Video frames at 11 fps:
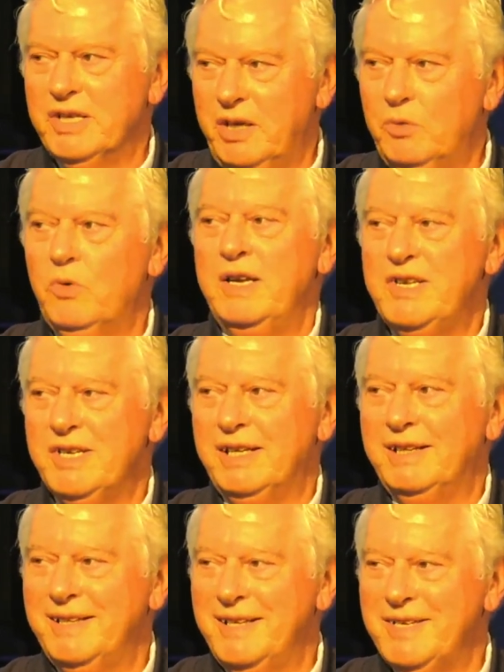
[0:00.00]
go racing
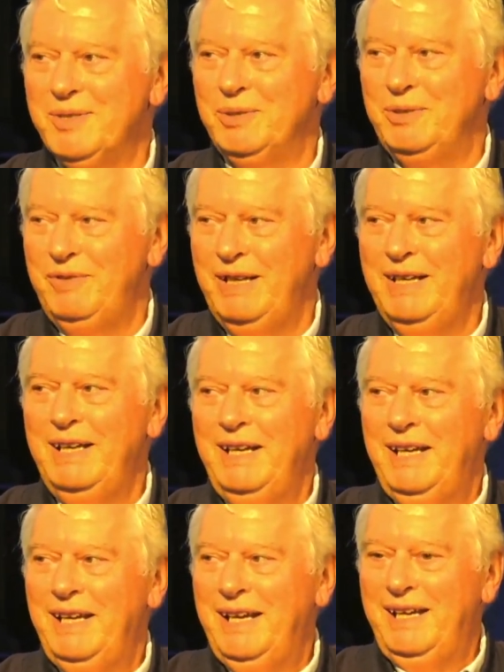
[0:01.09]
in this sort of
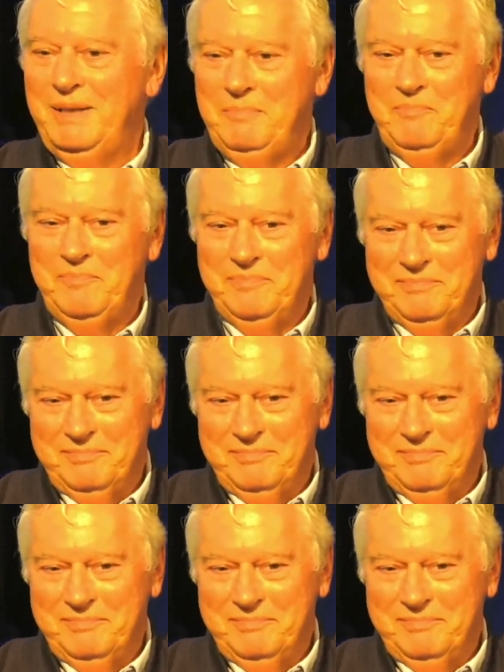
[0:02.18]
um,